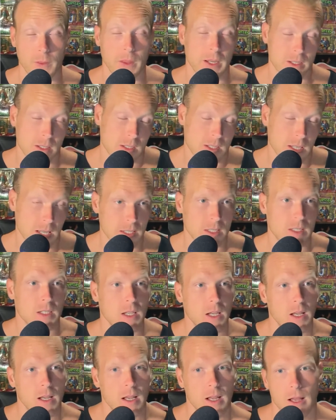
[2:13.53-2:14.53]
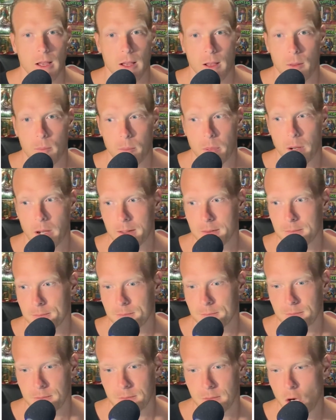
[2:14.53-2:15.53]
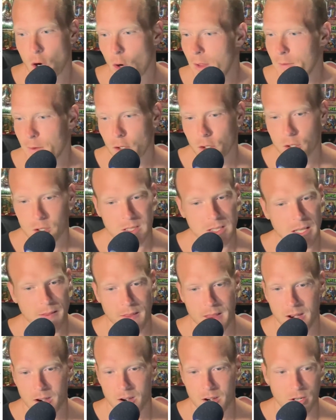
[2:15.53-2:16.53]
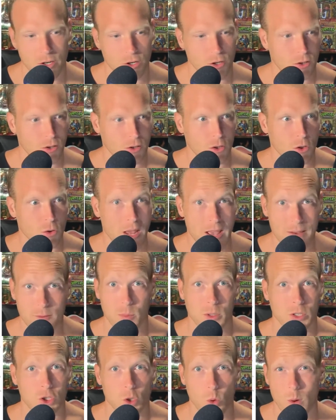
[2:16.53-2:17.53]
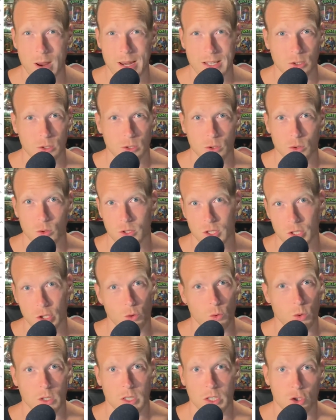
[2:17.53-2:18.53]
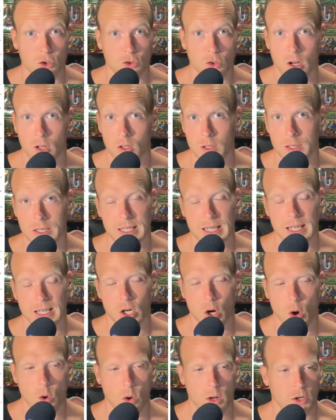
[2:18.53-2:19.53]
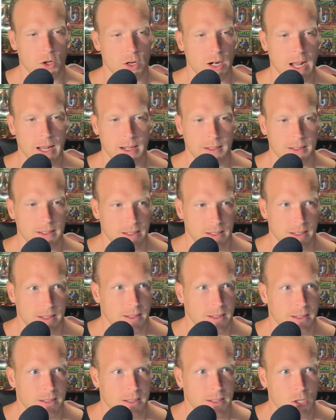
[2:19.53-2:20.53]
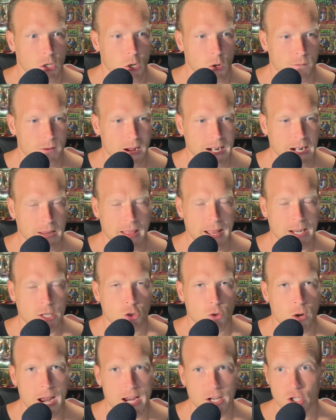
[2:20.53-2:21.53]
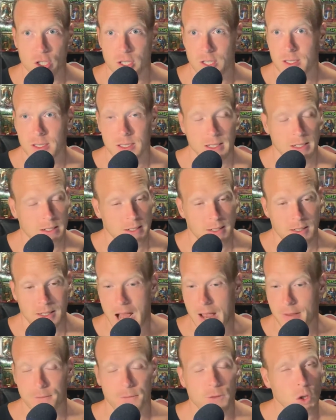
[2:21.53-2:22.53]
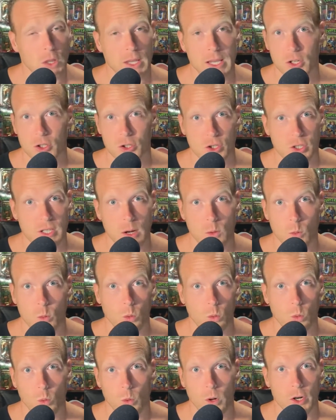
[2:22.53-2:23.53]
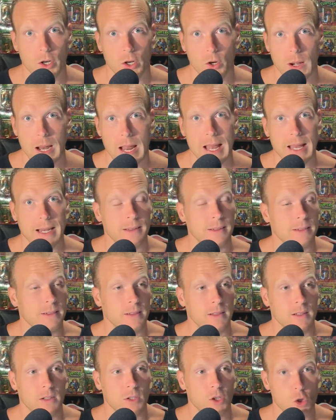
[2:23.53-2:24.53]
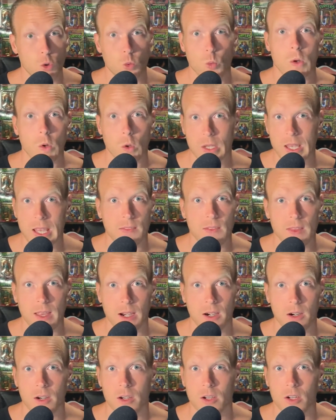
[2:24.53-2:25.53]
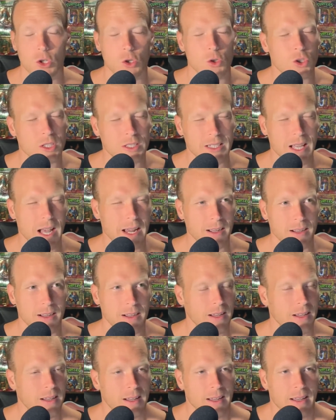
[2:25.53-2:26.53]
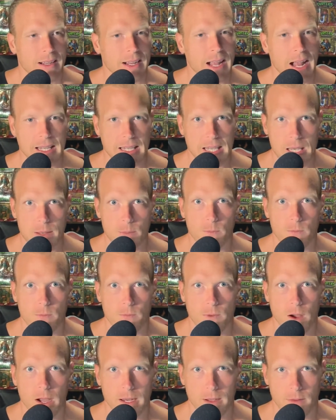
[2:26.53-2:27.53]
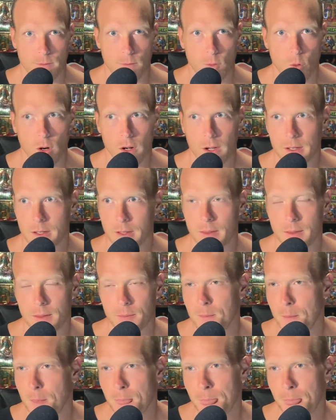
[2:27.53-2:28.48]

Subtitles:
things since. But, you know, if you're sitting there and you have a bunch of weight to lose and you're really struggling to get going, you're not, you know, finding that traction, I fully understand where you're at. You will get there. You just gotta keep fighting for it. And,